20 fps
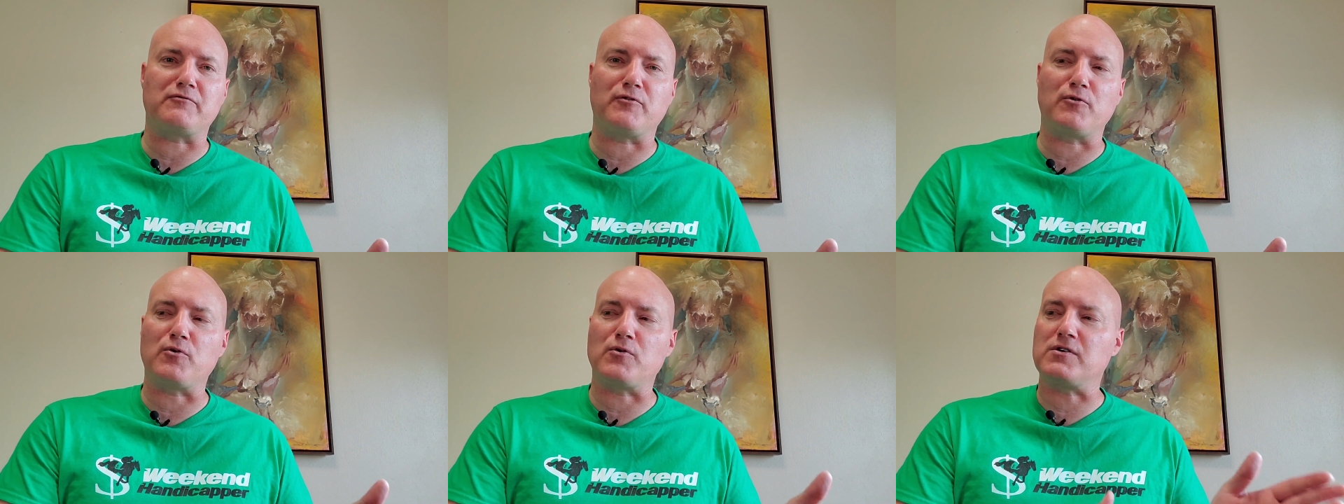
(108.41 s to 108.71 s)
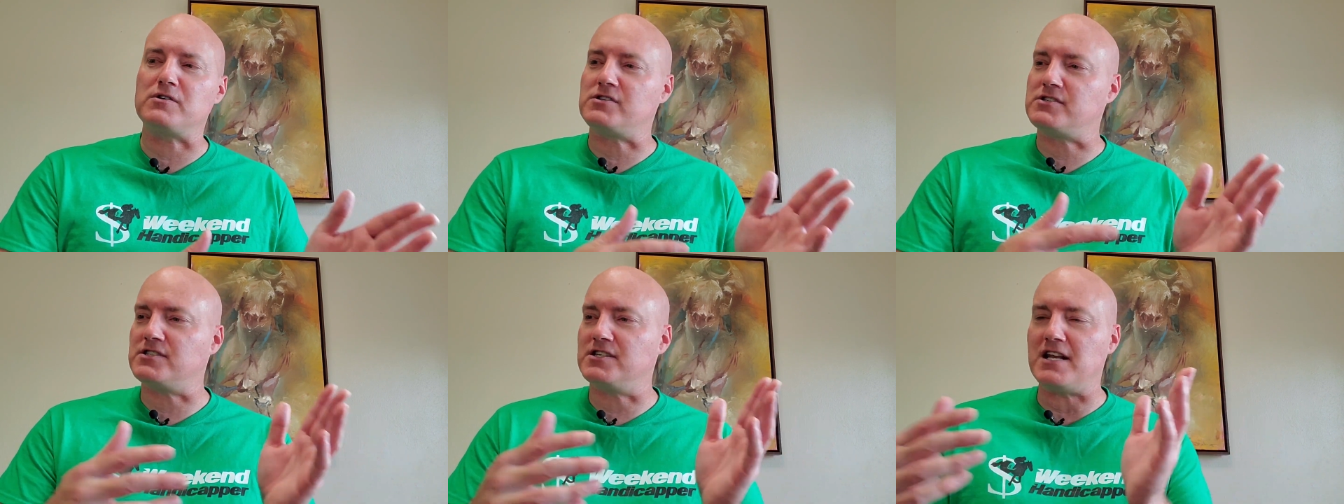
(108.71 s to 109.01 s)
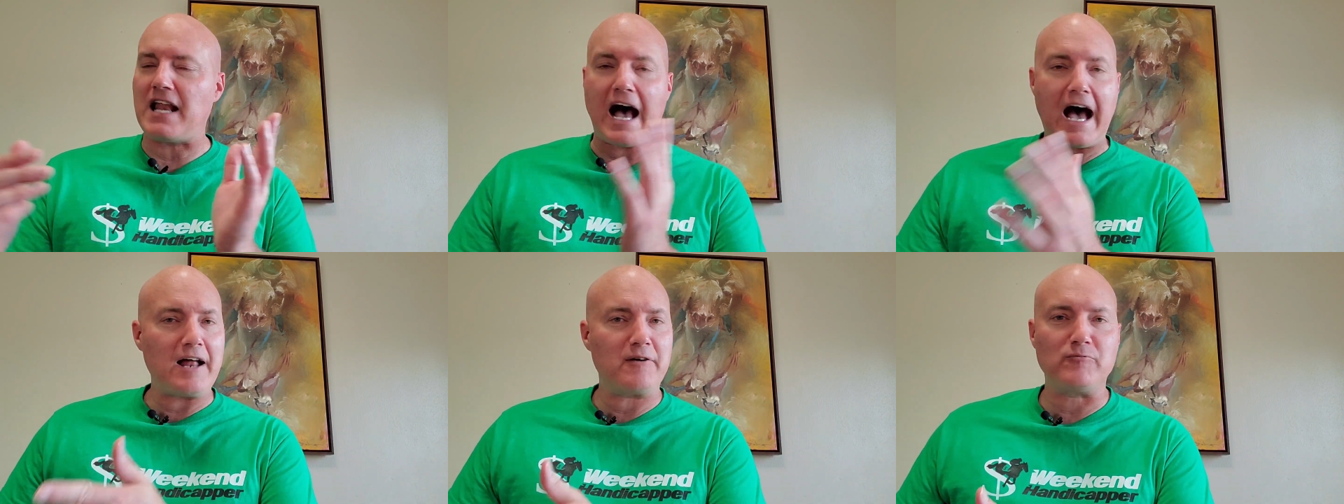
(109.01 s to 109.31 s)
for is
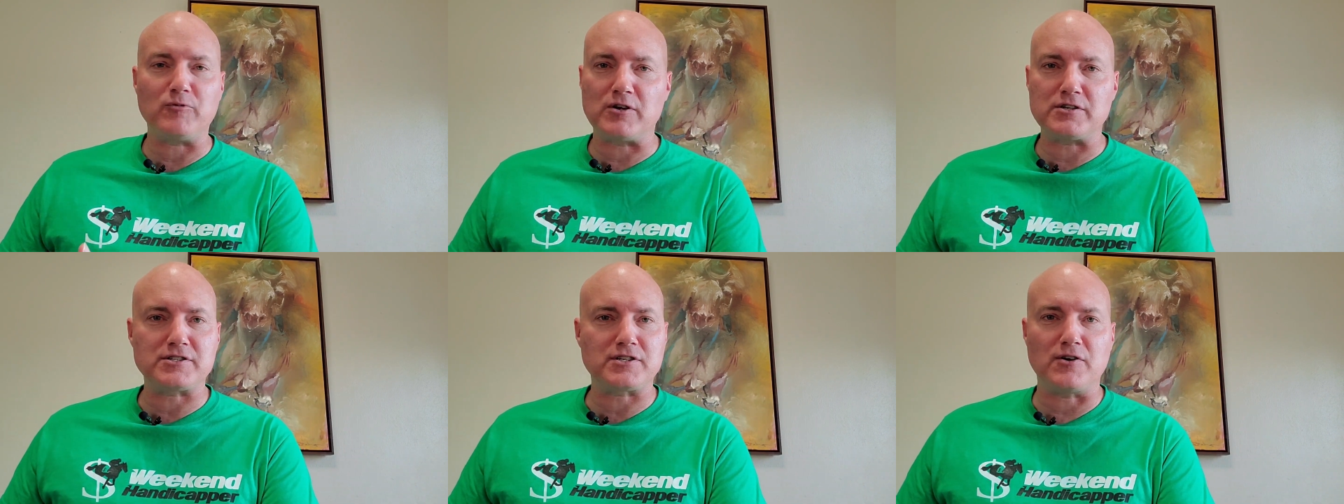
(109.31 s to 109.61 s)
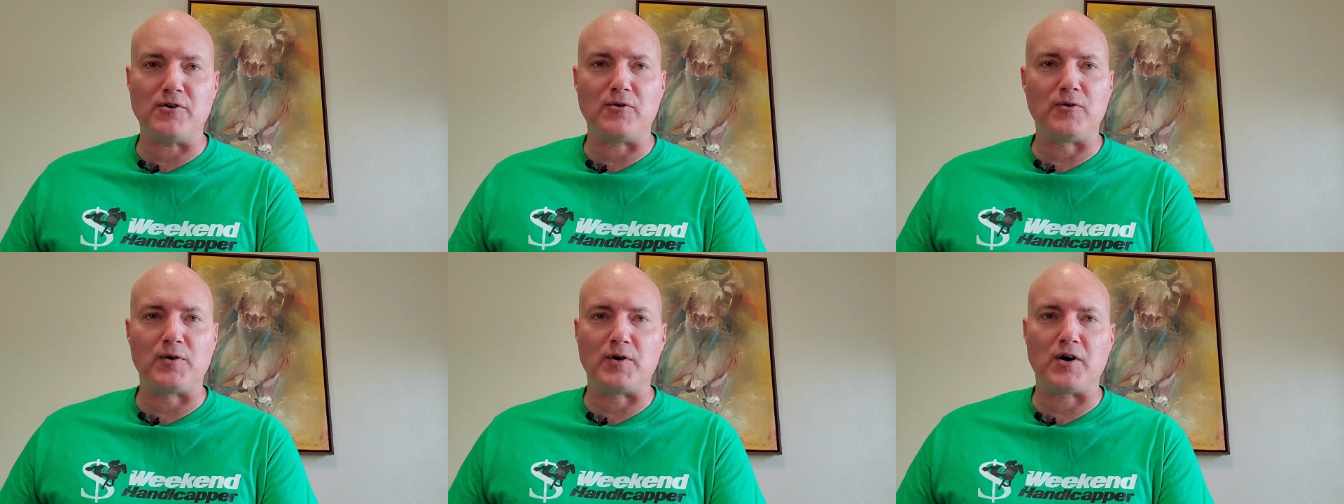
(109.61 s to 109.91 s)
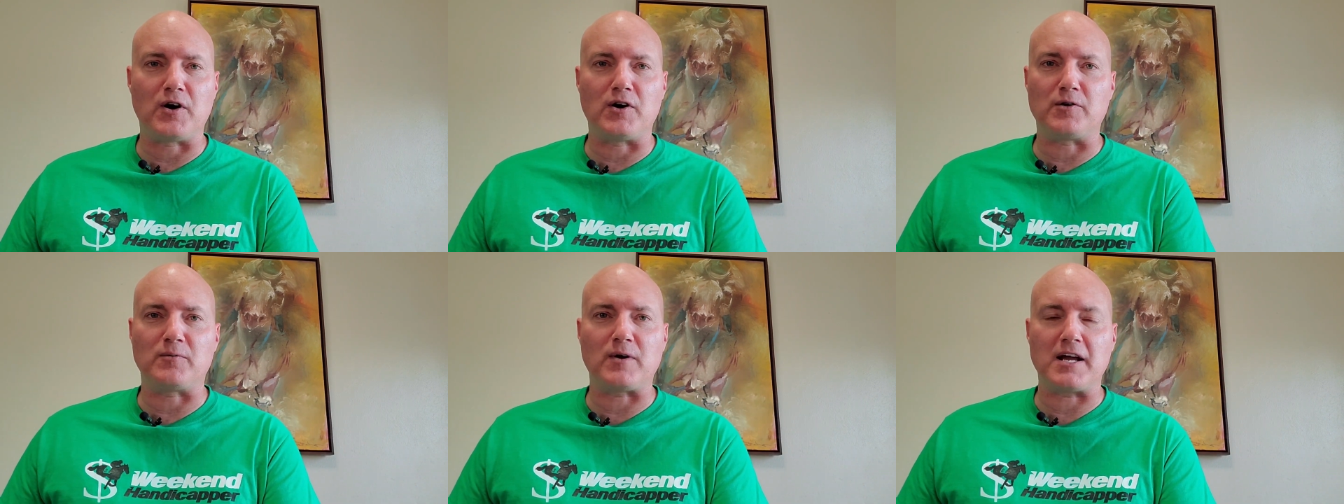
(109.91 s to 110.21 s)
not what's going
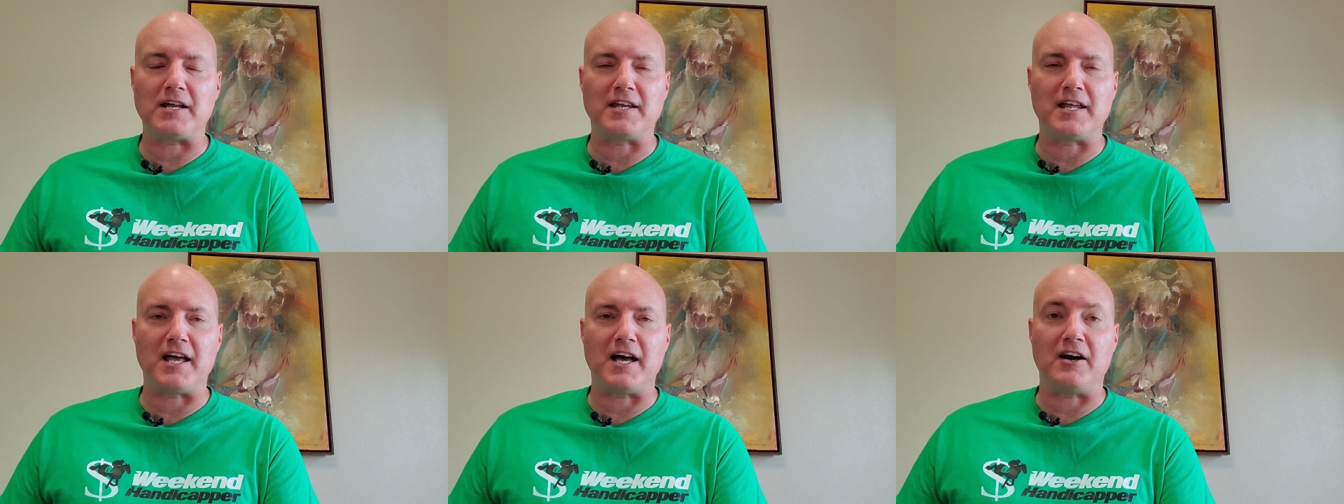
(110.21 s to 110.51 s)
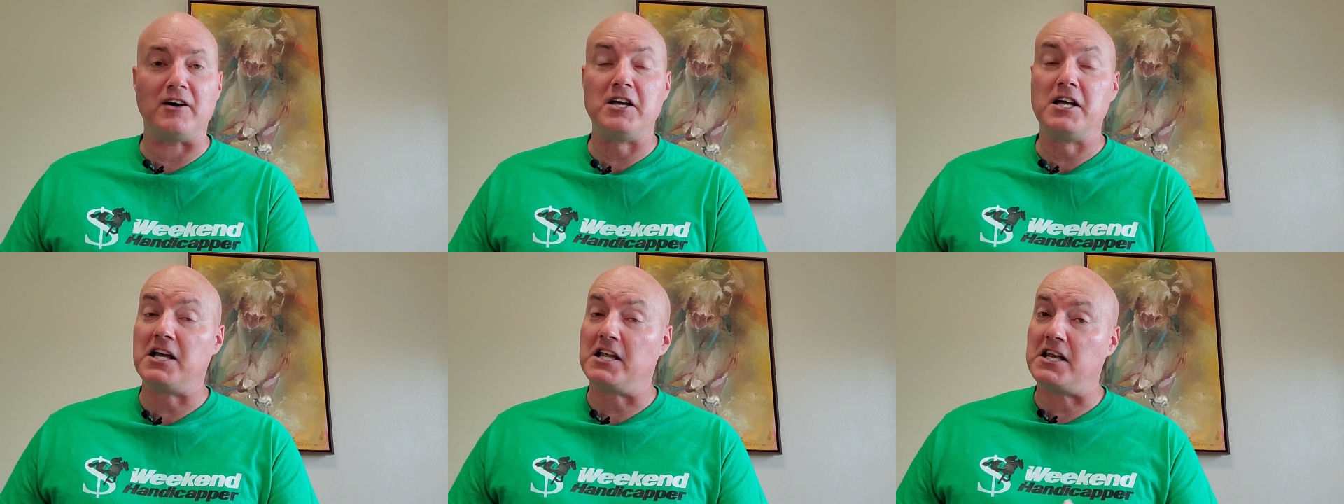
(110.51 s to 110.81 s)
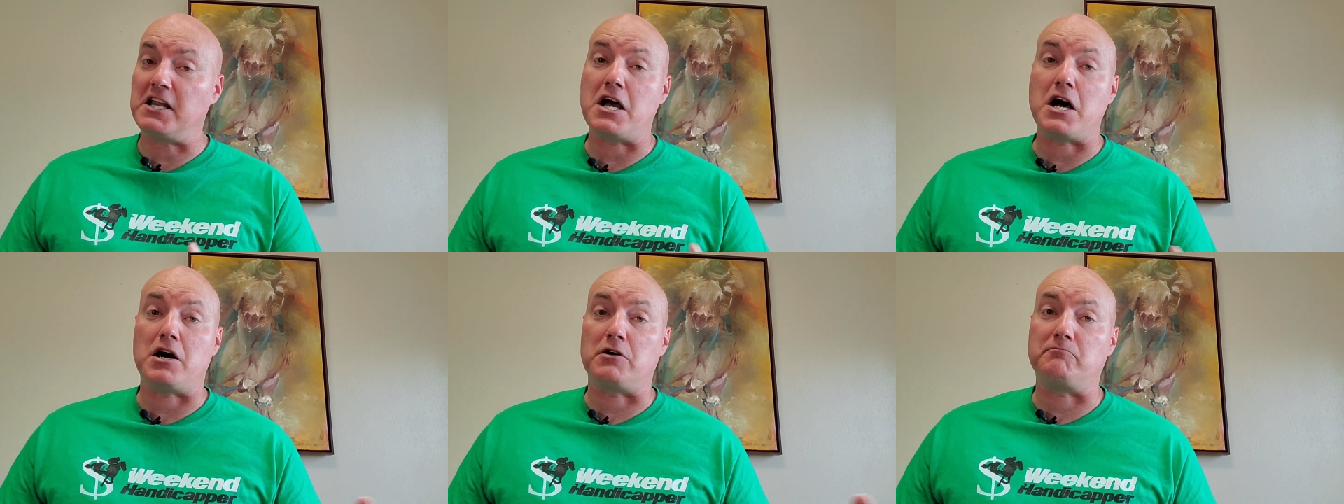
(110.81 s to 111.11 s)
on right now.
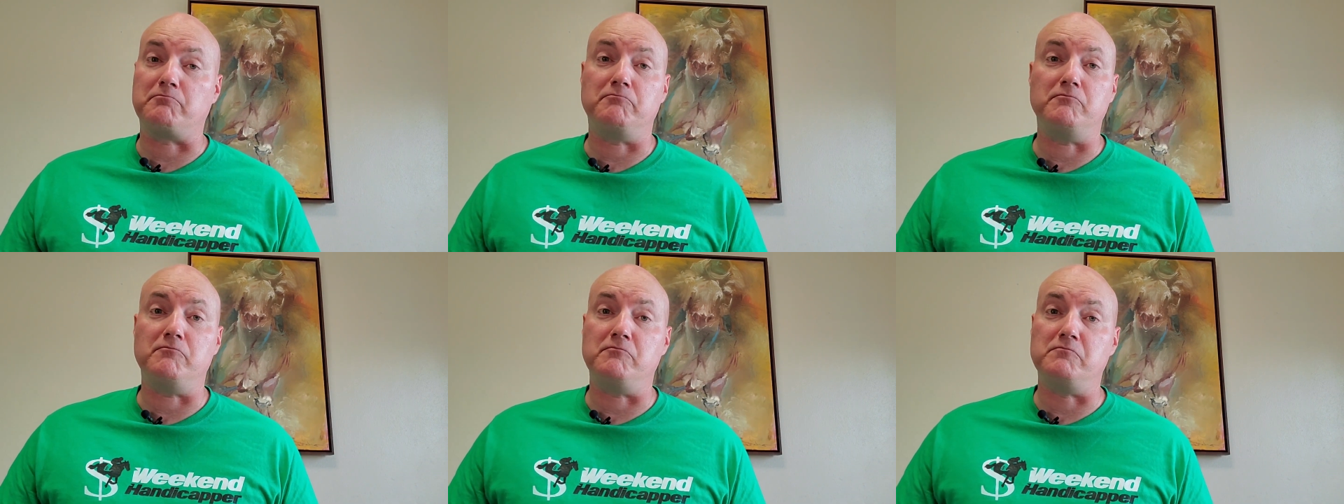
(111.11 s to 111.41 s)
Now,